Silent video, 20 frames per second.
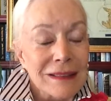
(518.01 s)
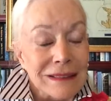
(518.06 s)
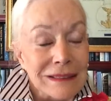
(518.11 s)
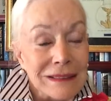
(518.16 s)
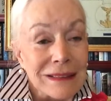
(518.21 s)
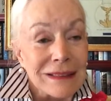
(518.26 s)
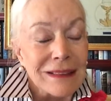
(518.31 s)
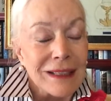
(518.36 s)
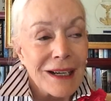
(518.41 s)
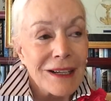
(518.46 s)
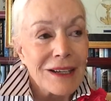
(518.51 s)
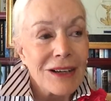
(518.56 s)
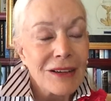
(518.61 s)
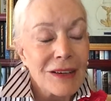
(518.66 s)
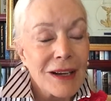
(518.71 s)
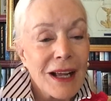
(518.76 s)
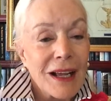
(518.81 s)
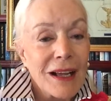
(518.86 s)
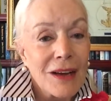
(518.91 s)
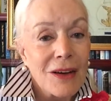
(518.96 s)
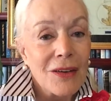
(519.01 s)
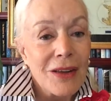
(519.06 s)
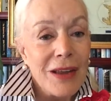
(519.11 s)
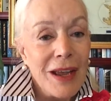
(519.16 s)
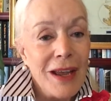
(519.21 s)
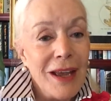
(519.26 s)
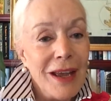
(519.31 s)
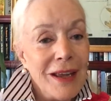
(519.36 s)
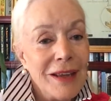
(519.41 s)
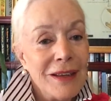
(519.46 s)
So I go like,
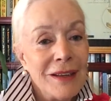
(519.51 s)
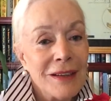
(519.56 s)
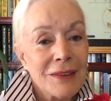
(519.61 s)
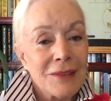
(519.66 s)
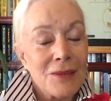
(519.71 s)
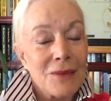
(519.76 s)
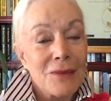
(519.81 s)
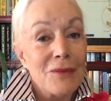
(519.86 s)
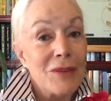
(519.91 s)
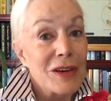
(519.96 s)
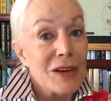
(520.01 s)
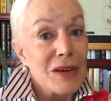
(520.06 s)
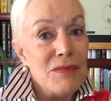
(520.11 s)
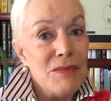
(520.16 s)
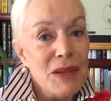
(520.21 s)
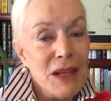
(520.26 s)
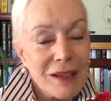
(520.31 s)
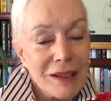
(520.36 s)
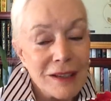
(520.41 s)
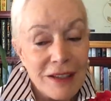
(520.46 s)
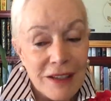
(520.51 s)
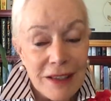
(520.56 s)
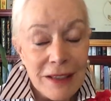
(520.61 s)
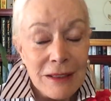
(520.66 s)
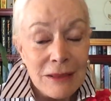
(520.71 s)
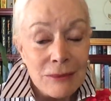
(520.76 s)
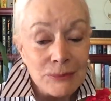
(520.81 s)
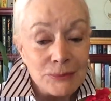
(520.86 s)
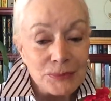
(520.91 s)
okay, very meekly.